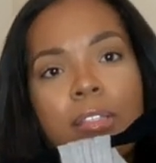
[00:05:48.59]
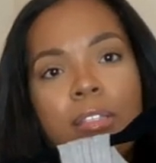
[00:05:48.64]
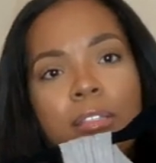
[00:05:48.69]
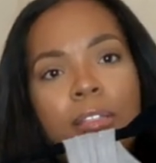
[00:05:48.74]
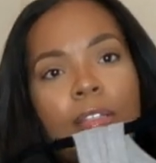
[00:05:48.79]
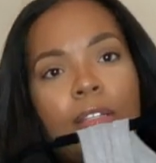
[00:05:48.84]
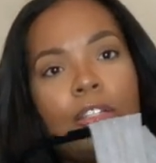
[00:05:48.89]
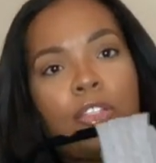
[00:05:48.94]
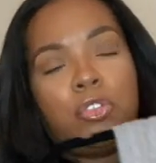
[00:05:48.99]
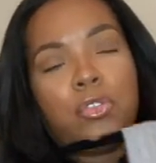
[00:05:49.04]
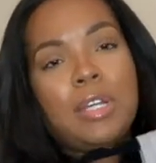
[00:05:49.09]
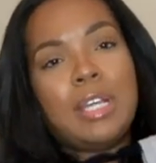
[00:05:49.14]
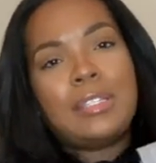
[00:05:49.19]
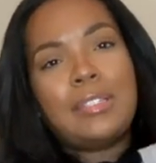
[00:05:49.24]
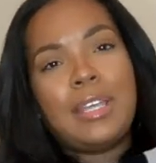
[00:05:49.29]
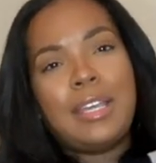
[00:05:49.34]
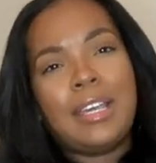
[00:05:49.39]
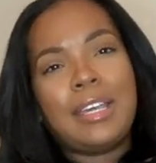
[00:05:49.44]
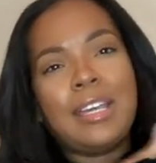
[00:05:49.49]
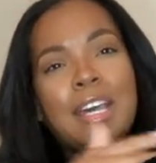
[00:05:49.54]
This is a dress
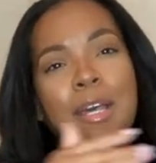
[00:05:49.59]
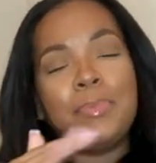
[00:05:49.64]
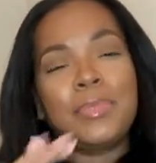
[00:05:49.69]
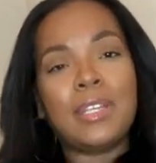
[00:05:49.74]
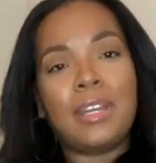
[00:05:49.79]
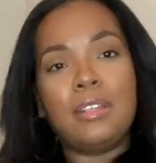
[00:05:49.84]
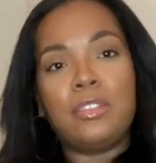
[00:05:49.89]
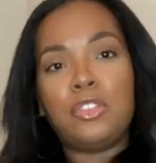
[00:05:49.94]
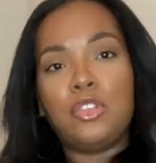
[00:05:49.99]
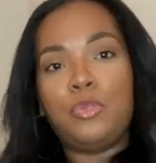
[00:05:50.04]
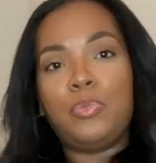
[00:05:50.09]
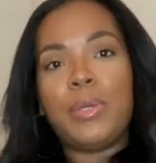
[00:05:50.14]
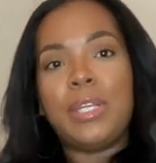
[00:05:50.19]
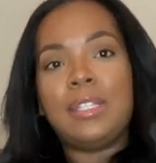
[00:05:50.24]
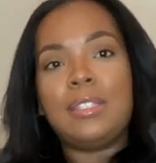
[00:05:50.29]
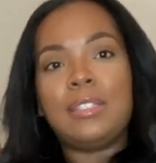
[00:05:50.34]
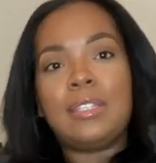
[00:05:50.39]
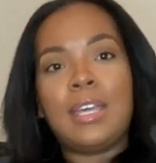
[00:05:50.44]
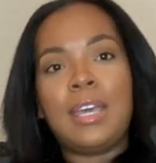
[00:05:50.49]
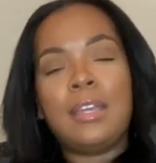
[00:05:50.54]
that comes in a
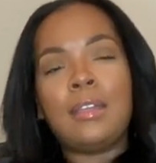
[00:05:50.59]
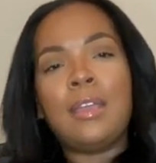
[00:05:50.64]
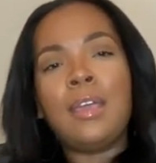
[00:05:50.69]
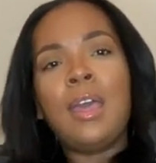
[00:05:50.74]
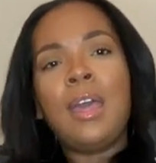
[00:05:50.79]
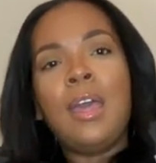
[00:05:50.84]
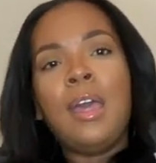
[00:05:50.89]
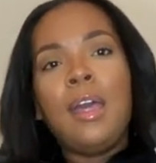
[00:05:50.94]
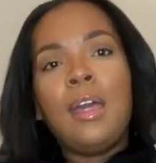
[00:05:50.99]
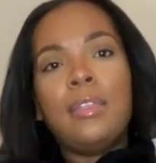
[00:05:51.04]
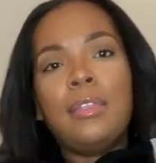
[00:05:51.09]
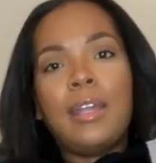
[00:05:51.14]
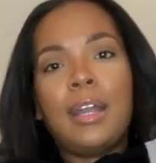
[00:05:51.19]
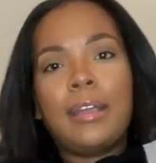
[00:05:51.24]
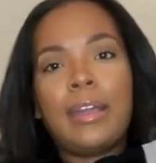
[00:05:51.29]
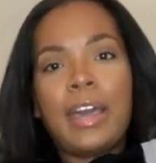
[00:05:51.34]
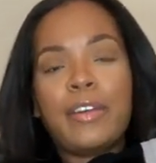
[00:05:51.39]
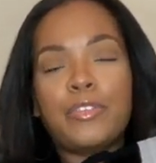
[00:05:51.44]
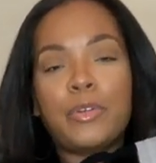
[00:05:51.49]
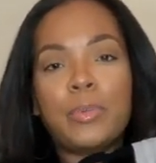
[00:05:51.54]
two-piece set that I
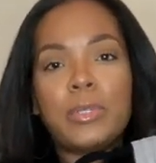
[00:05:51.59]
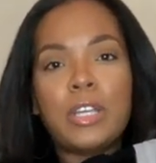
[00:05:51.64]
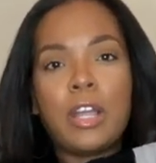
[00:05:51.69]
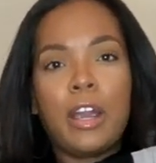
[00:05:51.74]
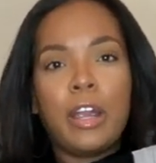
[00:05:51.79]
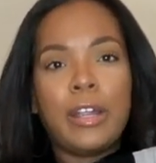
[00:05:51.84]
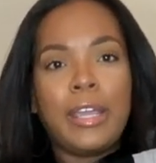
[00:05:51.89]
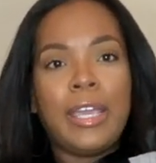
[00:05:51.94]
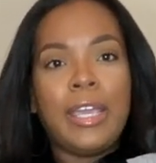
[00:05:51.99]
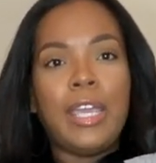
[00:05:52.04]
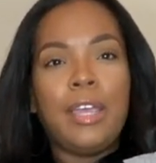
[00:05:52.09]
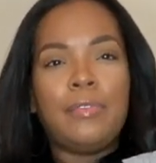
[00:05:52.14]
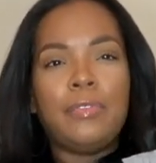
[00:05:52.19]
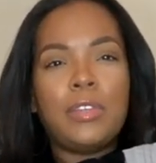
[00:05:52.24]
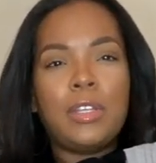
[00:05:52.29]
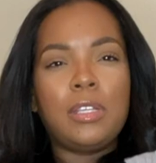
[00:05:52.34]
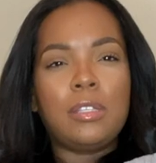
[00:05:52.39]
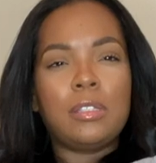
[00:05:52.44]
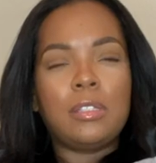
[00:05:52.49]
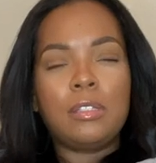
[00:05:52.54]
got from Target. If
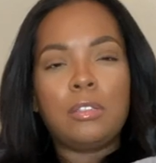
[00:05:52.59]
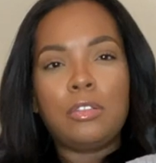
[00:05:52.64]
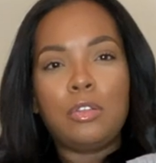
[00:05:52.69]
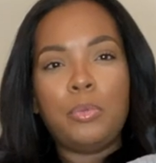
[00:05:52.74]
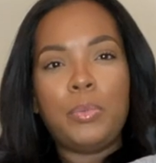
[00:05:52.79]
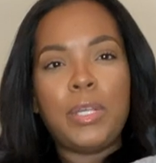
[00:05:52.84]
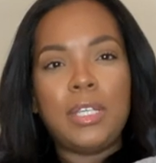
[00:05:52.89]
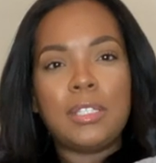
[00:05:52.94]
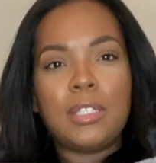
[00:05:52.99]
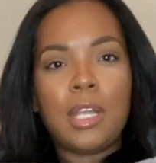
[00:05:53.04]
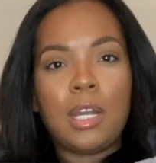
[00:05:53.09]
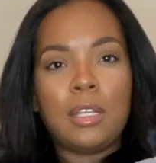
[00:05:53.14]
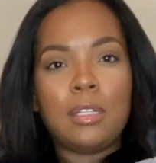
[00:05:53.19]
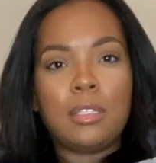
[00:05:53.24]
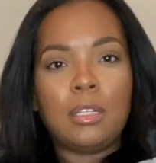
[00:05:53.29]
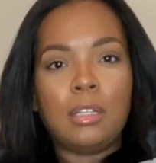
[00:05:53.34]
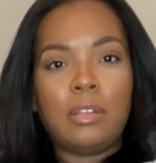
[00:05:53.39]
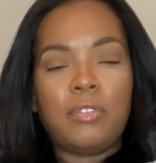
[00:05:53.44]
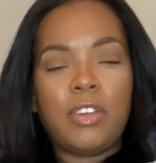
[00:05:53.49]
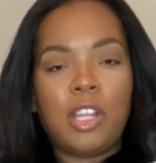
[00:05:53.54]
this two-piece set is
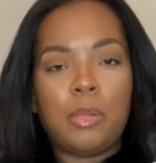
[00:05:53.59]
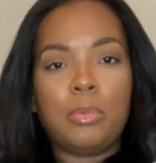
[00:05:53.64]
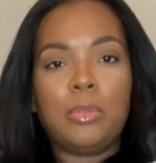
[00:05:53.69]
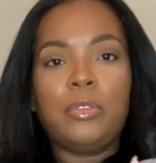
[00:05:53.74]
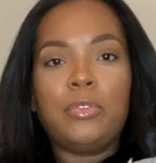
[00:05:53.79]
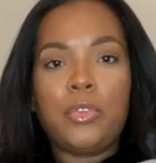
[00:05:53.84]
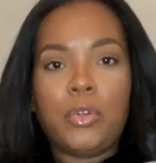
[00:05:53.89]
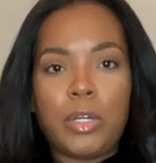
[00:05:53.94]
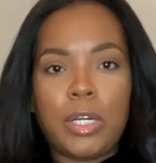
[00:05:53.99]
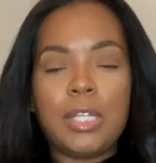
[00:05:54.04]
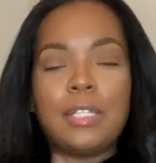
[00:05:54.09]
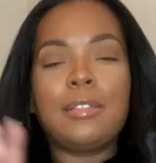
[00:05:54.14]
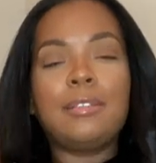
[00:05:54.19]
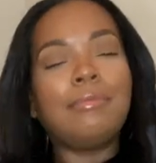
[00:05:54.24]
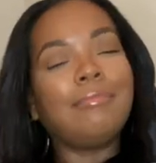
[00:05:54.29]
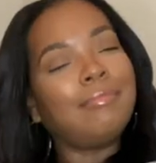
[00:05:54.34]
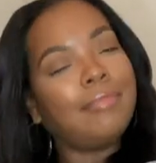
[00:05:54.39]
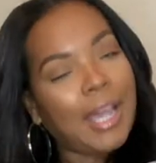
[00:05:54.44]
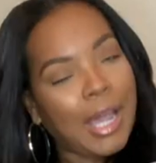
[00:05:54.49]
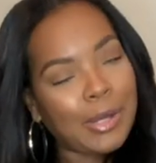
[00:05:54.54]
still available, of course,
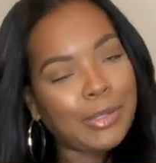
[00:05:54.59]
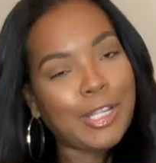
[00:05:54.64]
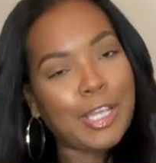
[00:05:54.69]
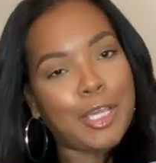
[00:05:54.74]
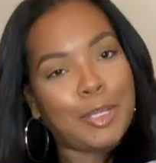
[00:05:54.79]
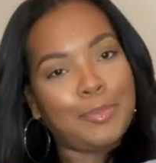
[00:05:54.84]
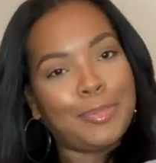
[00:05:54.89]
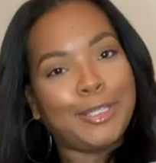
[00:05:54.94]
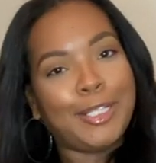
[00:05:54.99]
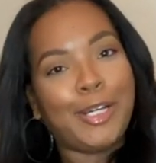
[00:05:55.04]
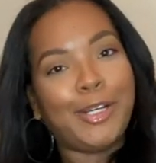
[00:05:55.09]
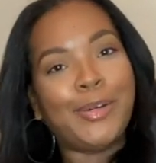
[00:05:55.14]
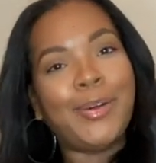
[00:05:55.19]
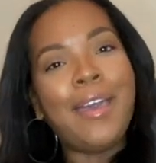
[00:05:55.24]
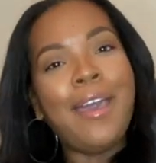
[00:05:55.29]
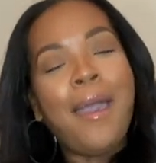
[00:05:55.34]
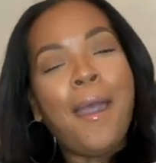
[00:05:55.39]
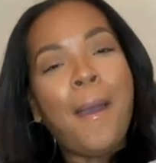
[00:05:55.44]
I'll link it below.